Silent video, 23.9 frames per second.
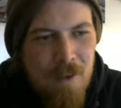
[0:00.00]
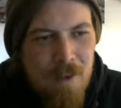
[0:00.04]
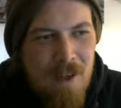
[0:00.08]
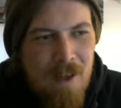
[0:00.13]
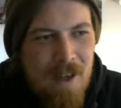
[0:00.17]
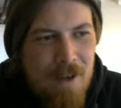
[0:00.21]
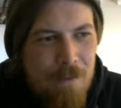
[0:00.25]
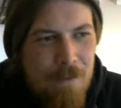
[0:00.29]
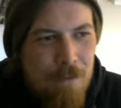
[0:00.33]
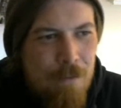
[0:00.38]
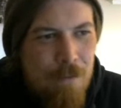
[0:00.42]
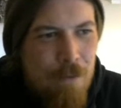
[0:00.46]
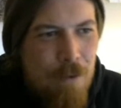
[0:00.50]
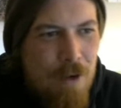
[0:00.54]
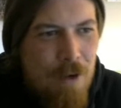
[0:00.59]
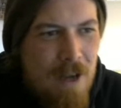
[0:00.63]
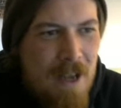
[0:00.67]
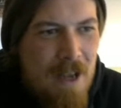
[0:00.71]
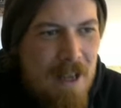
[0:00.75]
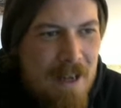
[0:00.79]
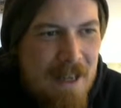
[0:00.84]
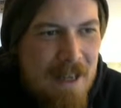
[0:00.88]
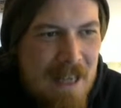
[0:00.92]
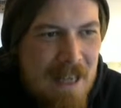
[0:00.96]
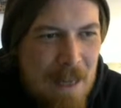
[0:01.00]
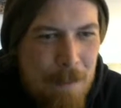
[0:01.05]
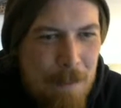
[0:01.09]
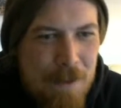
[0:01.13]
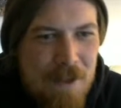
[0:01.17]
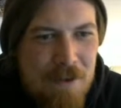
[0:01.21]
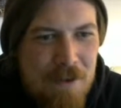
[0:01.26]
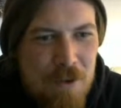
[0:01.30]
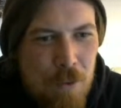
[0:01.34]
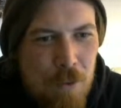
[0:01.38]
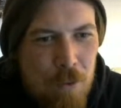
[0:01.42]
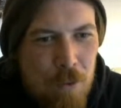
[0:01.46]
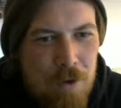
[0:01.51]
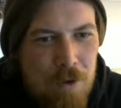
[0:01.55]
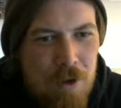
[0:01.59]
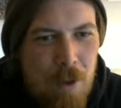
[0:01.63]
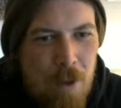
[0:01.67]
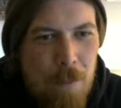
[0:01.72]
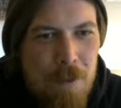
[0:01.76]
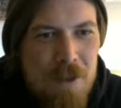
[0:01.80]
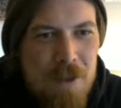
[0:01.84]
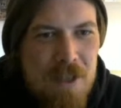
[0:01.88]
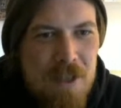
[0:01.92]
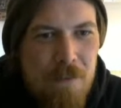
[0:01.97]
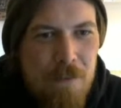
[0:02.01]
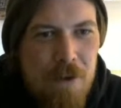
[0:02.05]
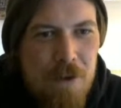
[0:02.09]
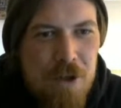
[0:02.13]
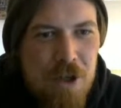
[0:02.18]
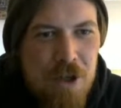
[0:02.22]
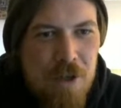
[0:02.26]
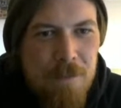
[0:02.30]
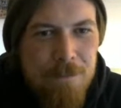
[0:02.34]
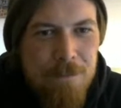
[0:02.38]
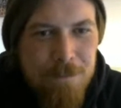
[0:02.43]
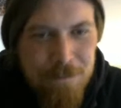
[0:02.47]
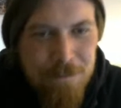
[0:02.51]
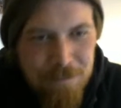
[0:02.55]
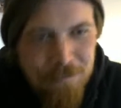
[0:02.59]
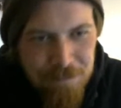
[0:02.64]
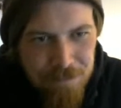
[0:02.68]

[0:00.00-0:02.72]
and really keep us all at the top of this division.